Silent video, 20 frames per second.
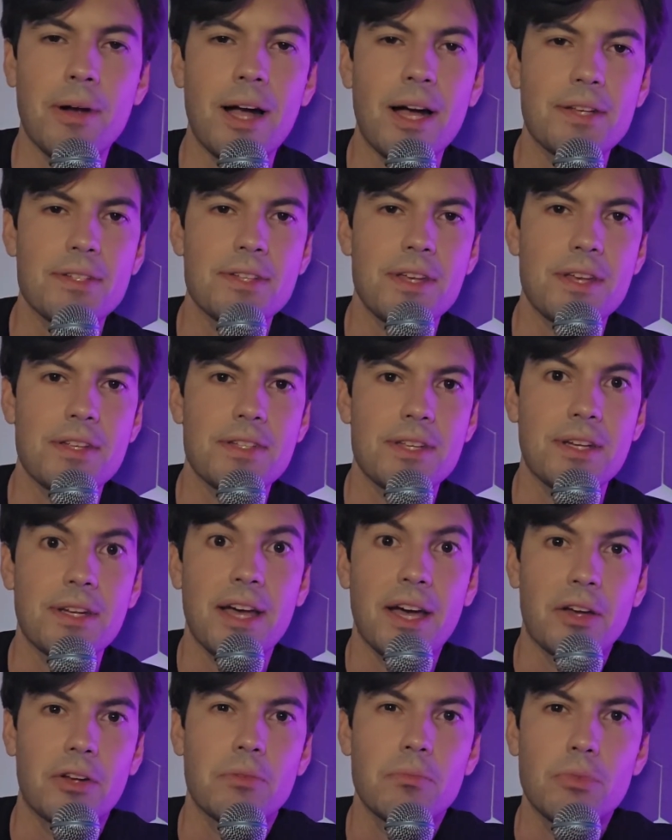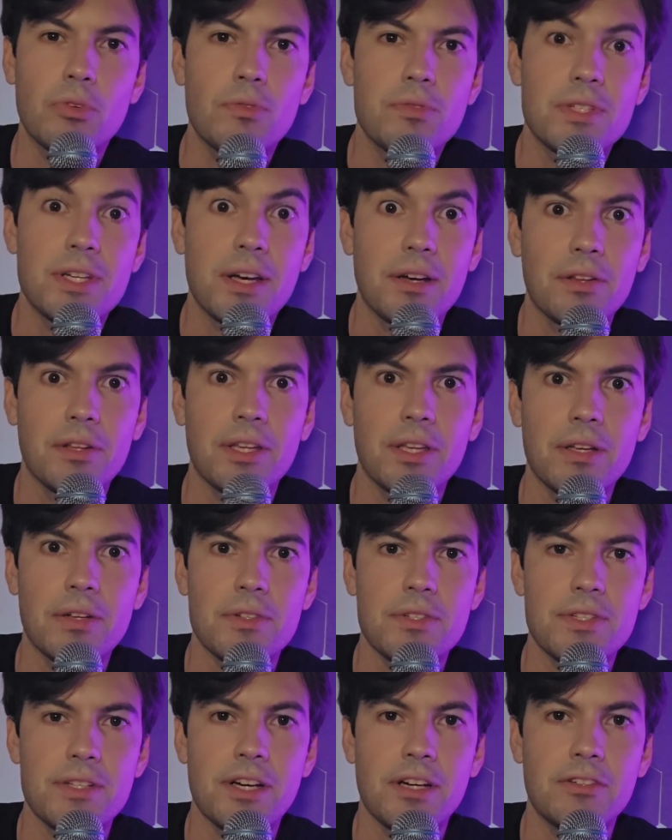process on how to move to LA
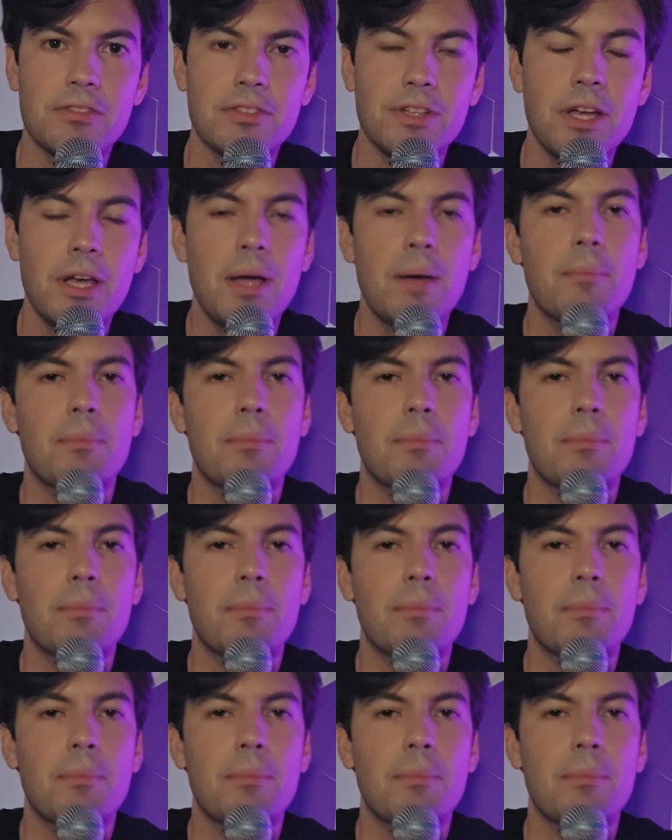yourself,